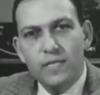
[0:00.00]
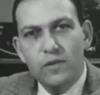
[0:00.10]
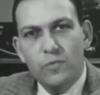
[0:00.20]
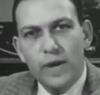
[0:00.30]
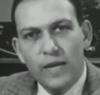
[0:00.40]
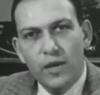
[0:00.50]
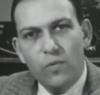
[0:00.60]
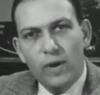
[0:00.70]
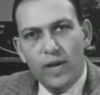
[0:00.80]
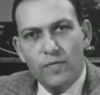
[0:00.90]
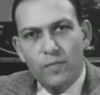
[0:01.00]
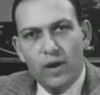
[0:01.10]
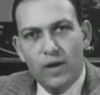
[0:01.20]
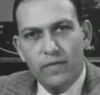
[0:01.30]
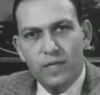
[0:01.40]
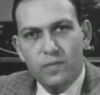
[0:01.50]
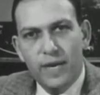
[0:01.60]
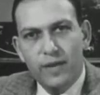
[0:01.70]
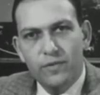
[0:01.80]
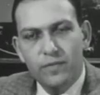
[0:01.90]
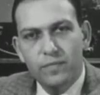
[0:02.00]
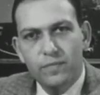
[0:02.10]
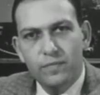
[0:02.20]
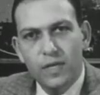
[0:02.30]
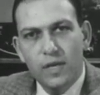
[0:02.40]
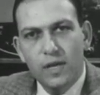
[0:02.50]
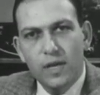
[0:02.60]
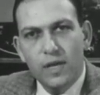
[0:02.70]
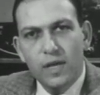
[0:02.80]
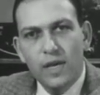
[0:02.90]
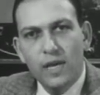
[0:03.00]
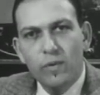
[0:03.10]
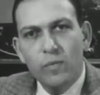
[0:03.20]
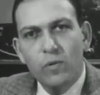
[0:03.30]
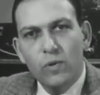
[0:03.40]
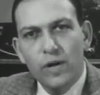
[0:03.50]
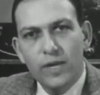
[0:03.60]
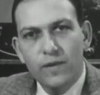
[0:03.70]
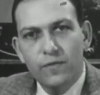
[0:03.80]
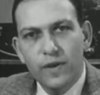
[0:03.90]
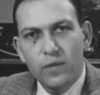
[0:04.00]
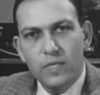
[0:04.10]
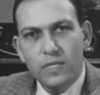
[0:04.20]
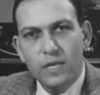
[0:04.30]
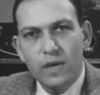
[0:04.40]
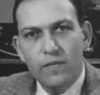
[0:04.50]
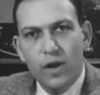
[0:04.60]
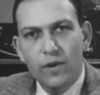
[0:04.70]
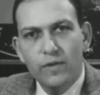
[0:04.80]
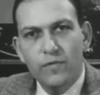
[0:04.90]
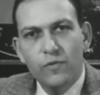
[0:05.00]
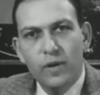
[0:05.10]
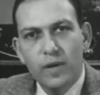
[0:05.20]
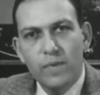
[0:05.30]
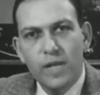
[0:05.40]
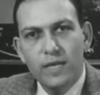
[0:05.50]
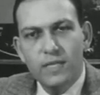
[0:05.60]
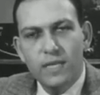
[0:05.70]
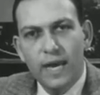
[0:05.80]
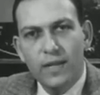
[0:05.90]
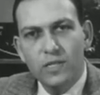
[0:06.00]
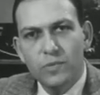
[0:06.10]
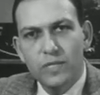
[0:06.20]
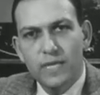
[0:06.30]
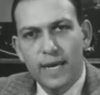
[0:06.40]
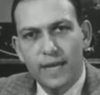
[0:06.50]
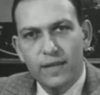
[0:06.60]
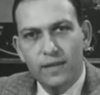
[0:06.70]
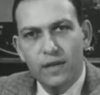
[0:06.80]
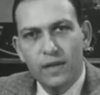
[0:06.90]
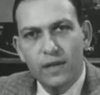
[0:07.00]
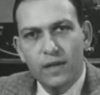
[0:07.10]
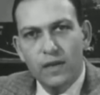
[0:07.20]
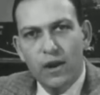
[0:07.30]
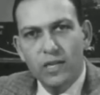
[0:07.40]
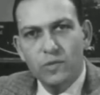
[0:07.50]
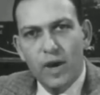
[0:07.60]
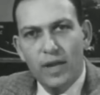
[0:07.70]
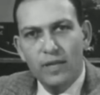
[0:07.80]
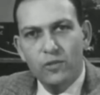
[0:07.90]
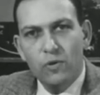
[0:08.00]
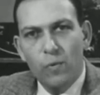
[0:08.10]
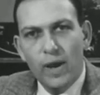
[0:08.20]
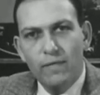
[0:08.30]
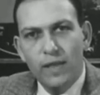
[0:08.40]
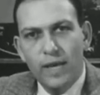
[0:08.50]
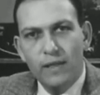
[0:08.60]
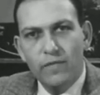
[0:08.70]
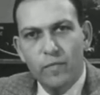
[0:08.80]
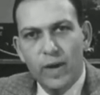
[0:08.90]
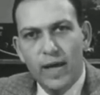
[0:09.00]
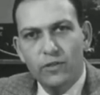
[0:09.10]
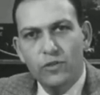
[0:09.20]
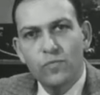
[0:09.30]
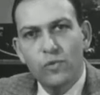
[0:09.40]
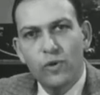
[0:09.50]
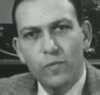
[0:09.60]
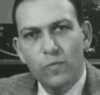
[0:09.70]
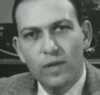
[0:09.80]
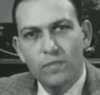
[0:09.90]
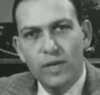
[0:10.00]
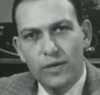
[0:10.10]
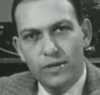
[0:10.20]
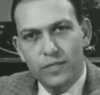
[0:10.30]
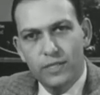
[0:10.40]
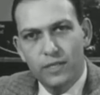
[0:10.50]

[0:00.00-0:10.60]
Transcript: is in the radio wave part of the spectrum. Here we will work at a frequency of 140 million cycles per second, corresponding to a wavelength of about 2.1 meters.